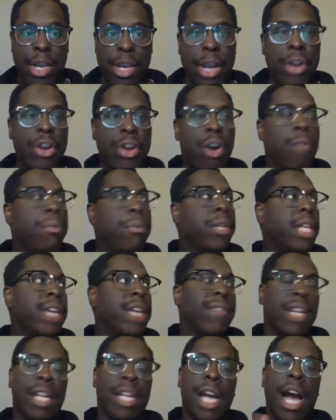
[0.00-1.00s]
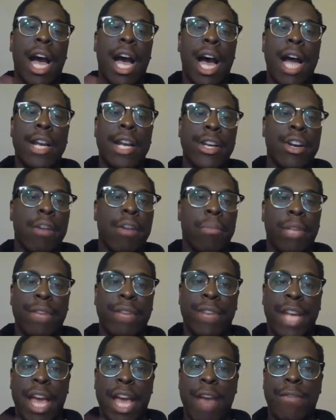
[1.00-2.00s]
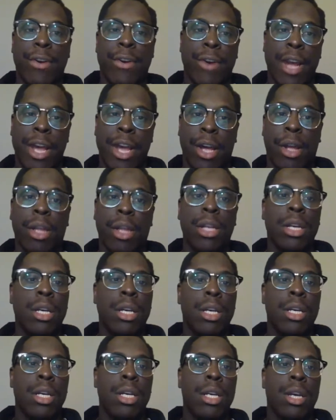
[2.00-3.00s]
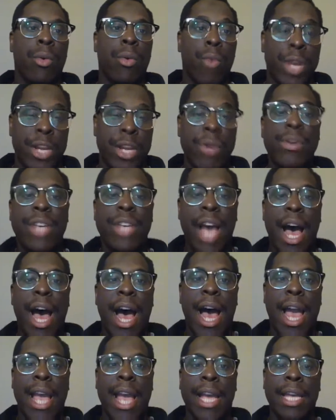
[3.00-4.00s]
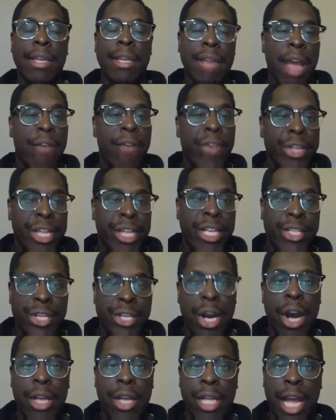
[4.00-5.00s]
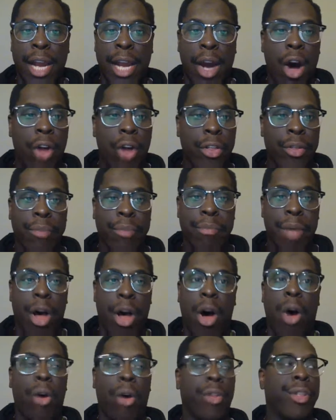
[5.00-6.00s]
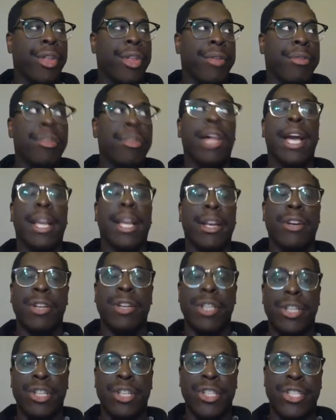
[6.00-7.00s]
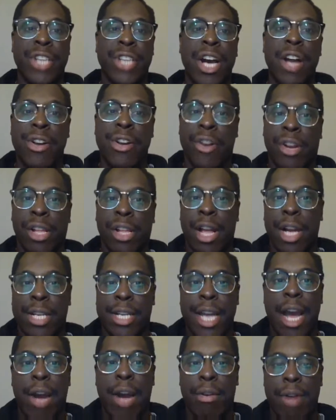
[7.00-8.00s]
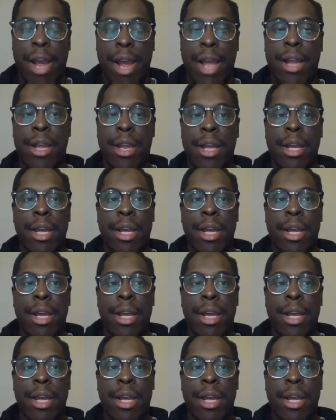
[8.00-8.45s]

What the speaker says: You don't believe in God. You don't believe in heaven or hell. When you die, everything's got, like, all like, you're just done. You're clocked out, right?